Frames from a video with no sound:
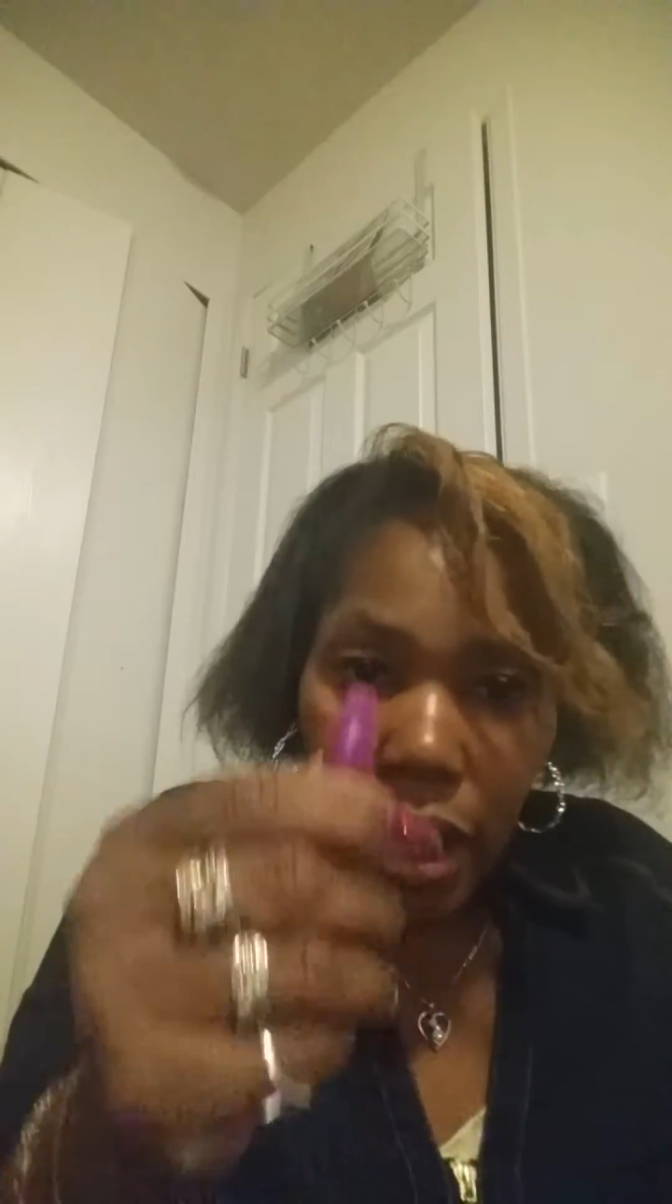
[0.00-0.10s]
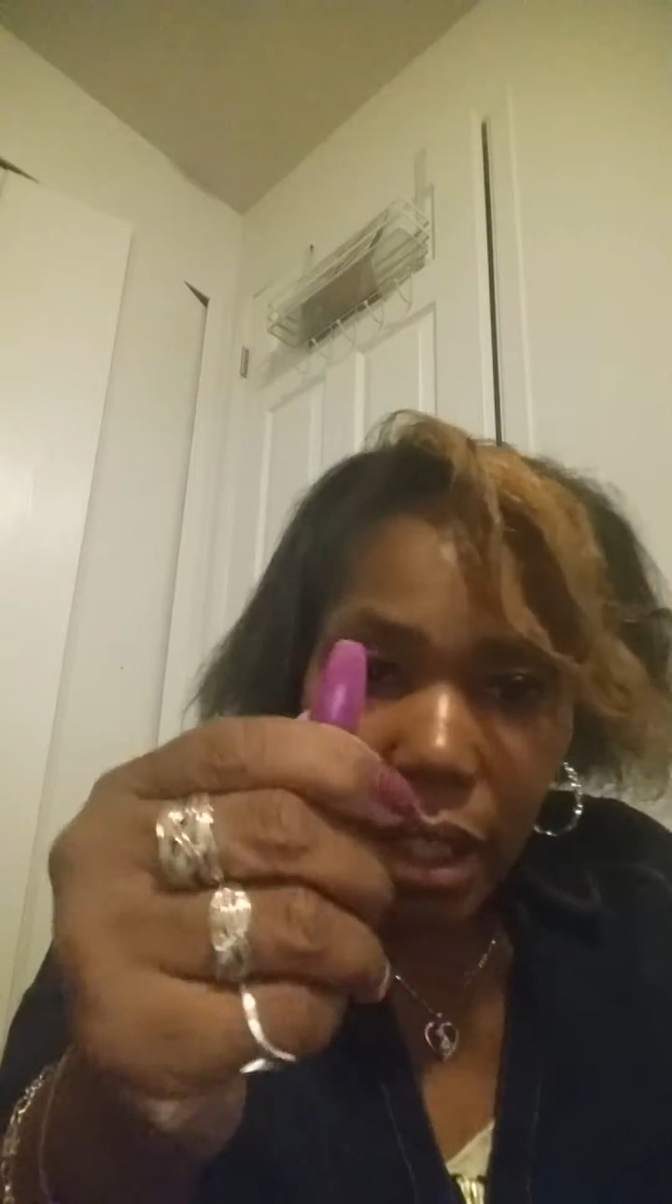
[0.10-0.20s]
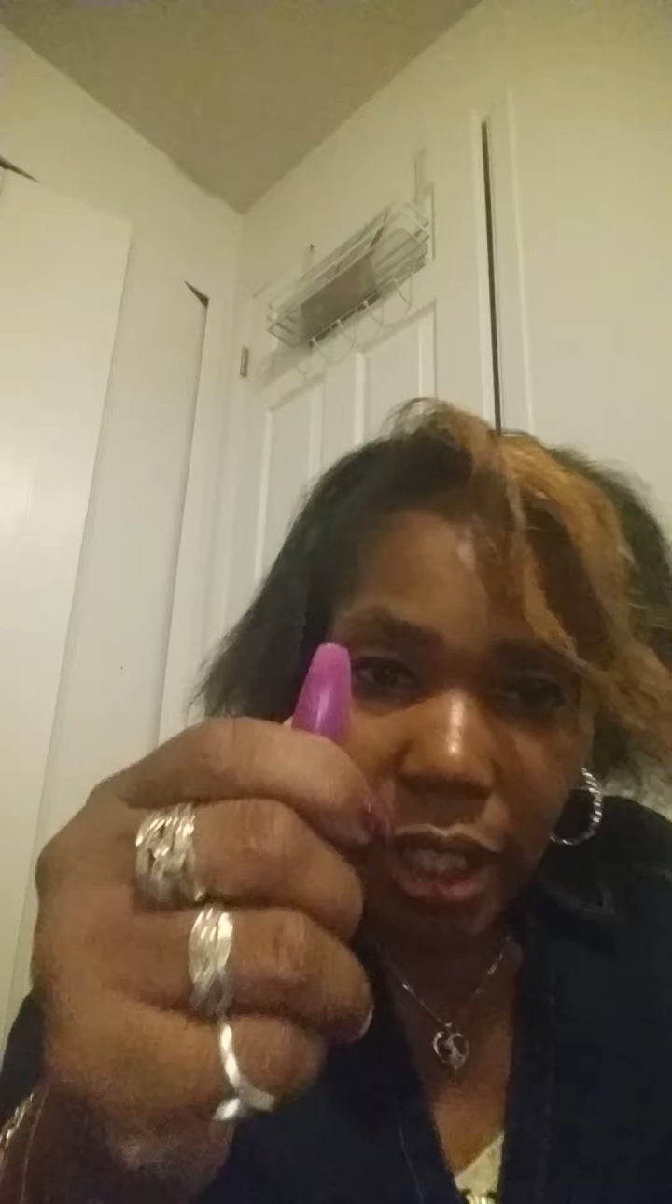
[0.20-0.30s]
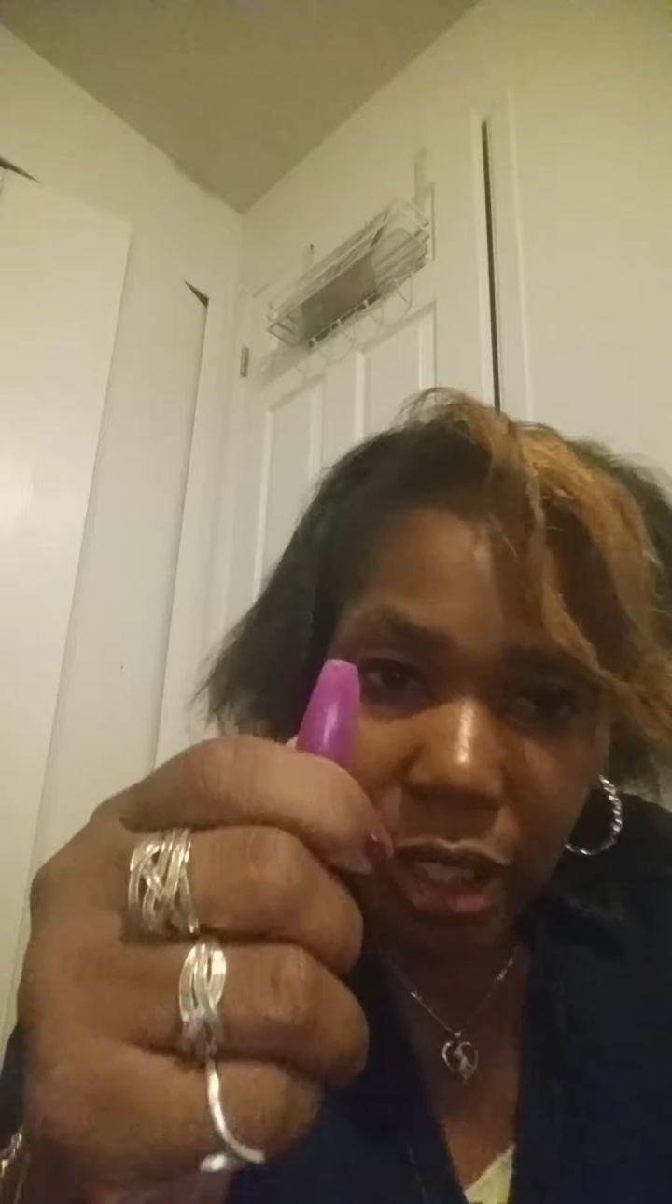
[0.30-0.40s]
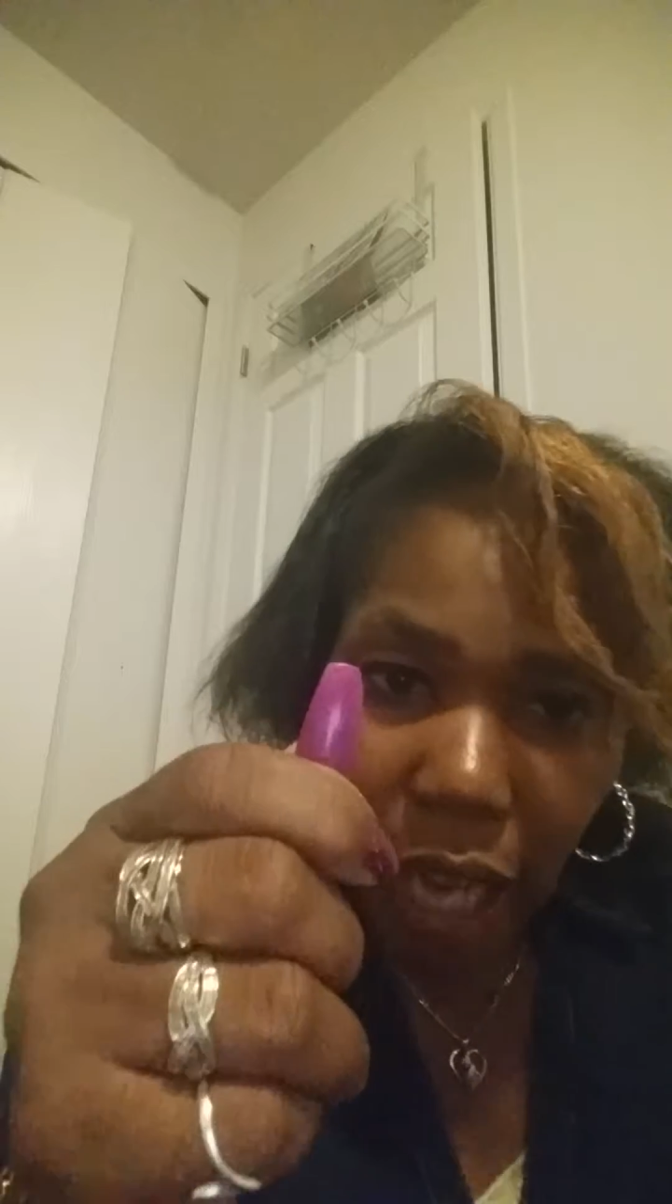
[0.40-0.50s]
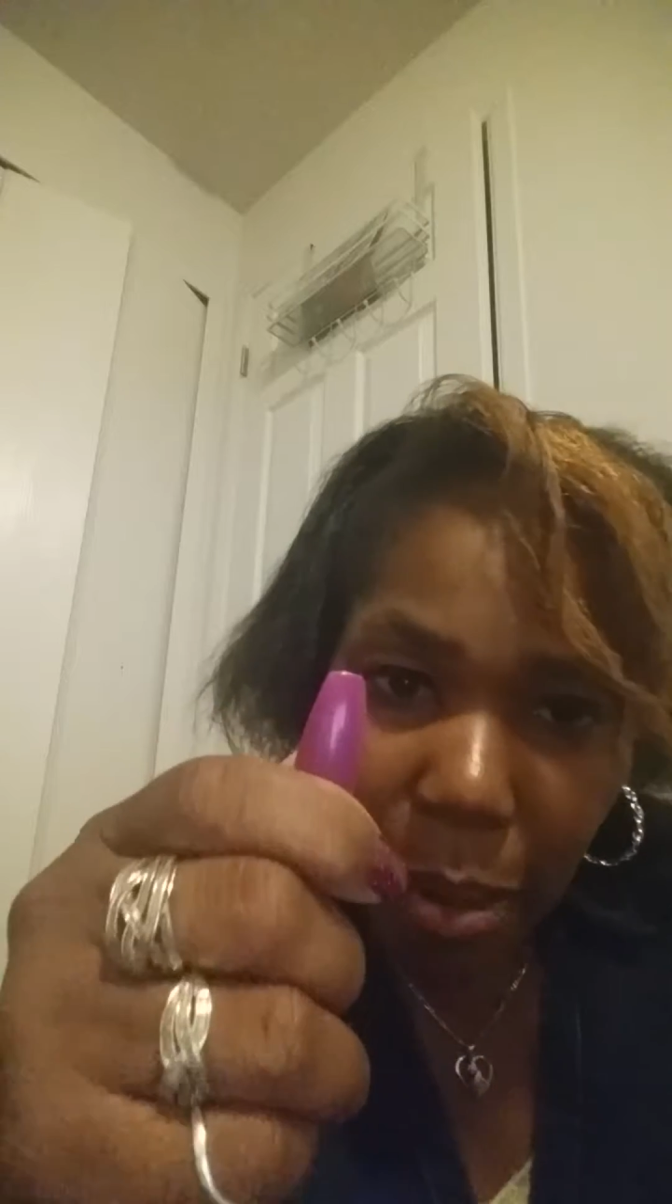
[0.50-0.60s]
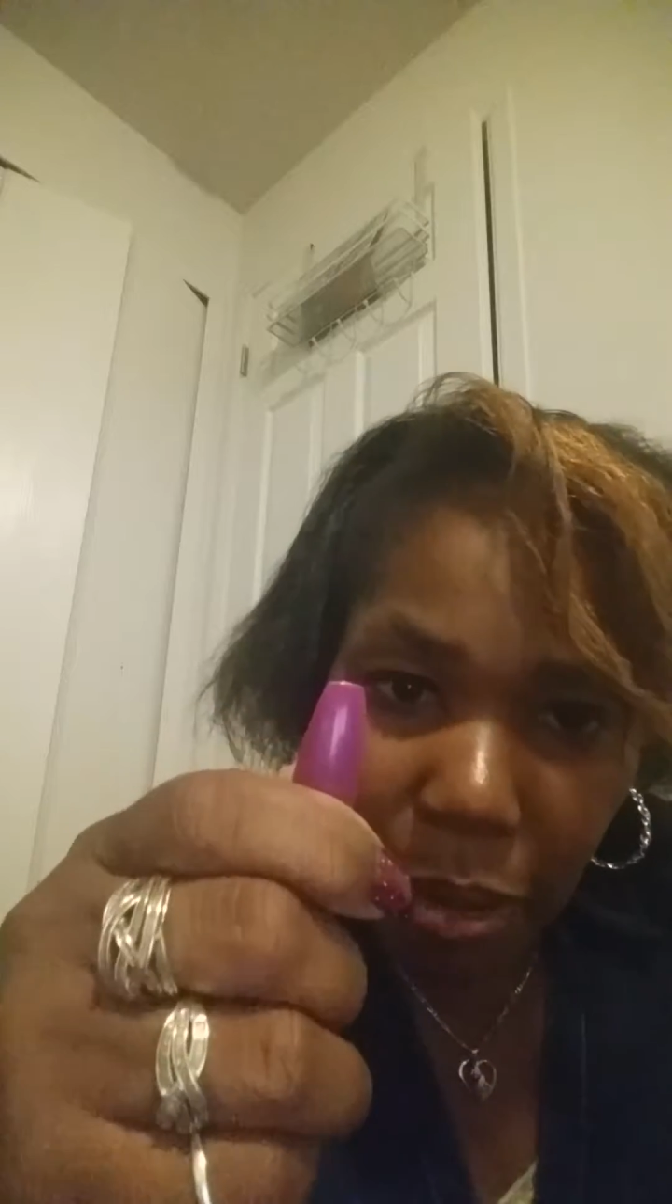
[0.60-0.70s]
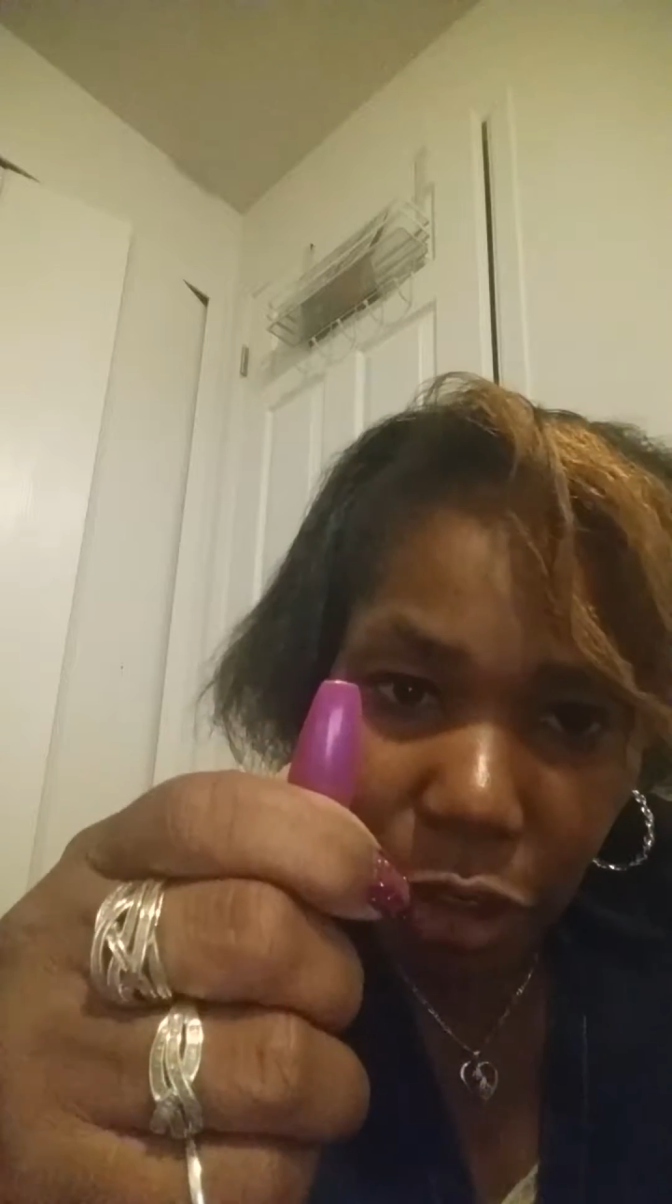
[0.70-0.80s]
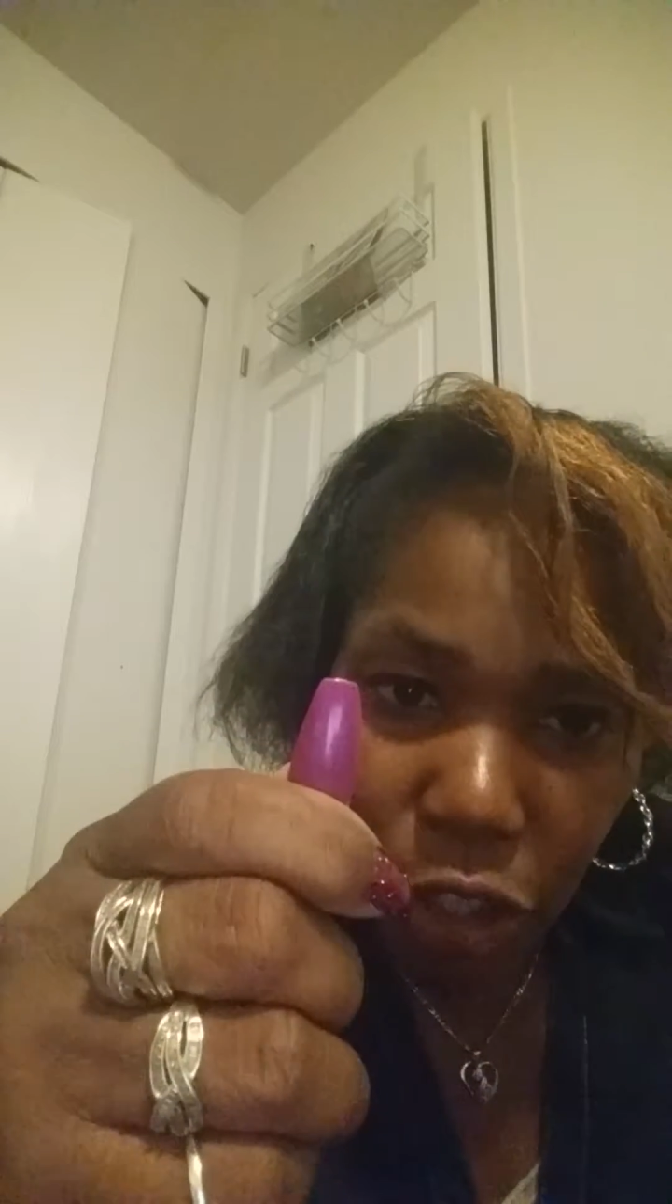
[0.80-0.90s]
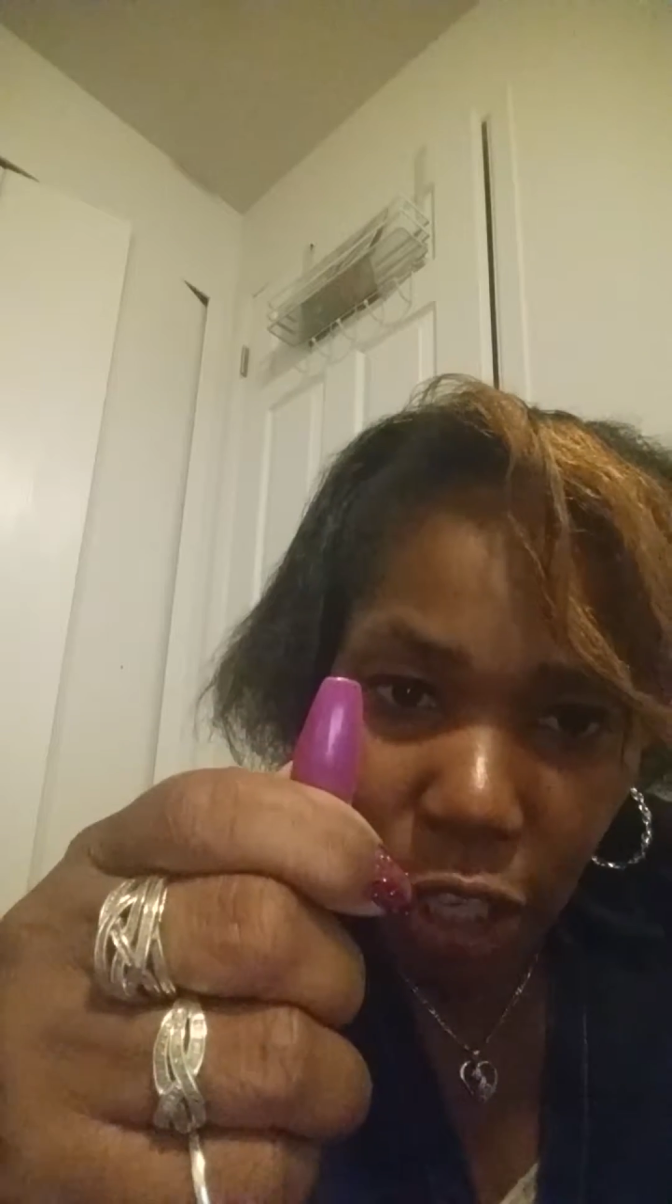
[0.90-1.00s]
this type
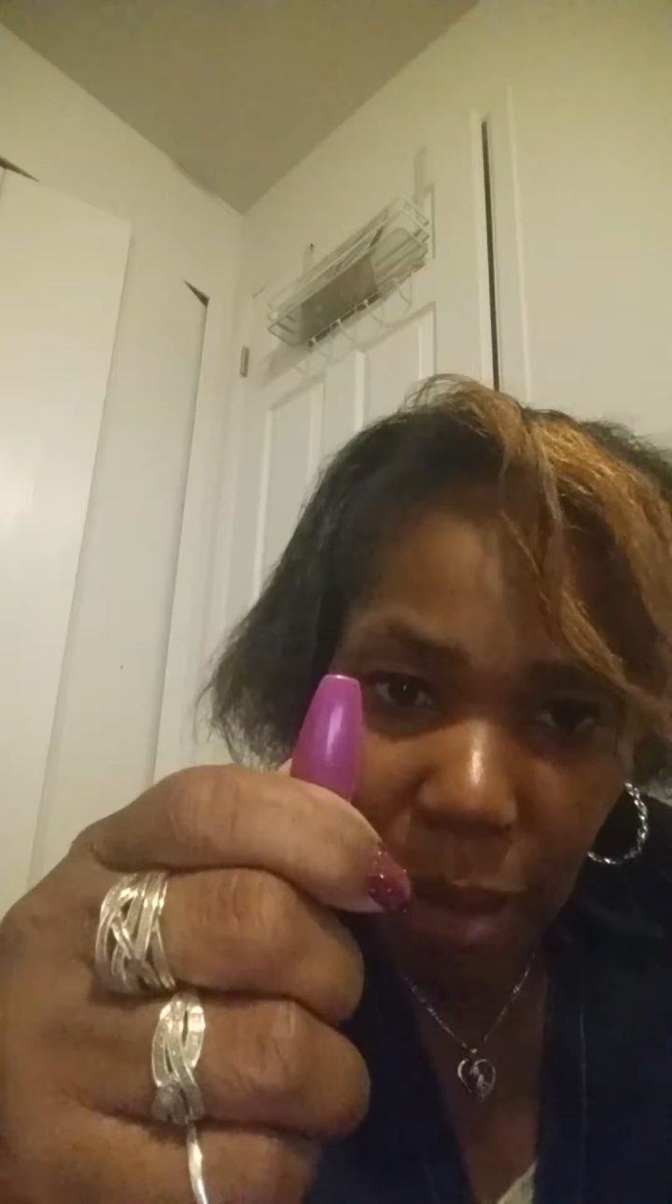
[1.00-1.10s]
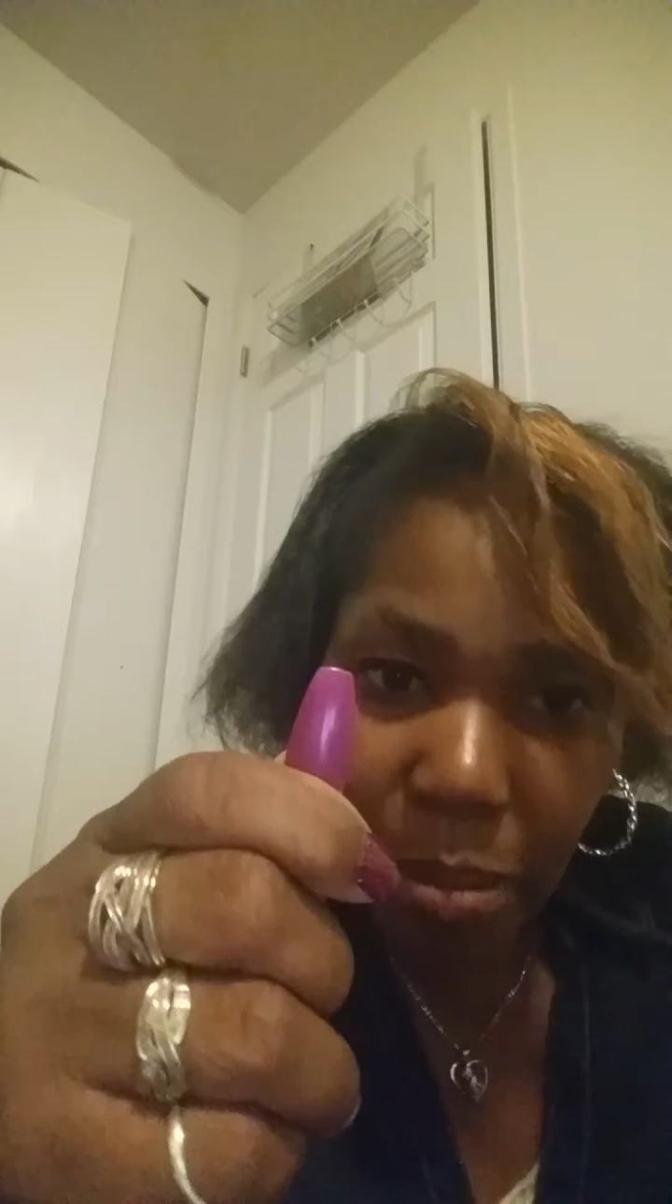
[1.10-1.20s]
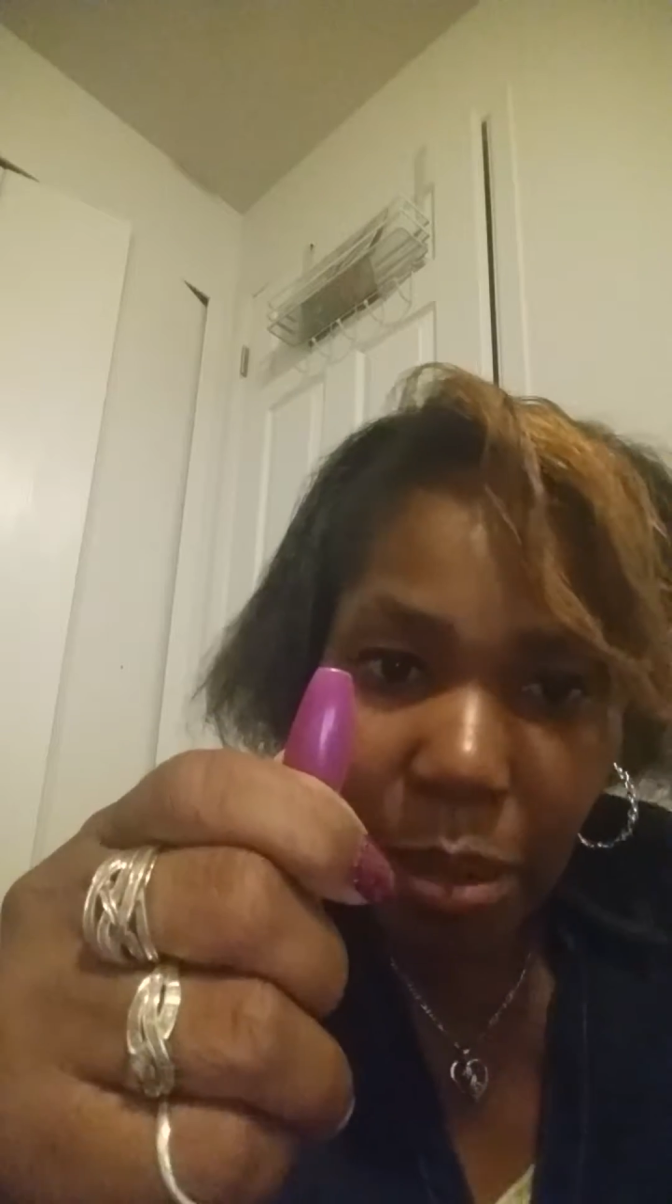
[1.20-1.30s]
of shape,